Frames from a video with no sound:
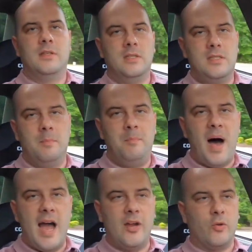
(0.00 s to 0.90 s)
to
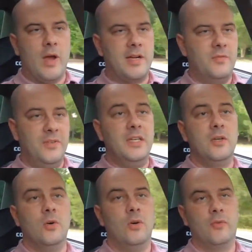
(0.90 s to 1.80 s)
buy a wrecked
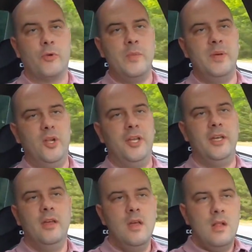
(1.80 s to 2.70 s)
vehicle and rebuild it.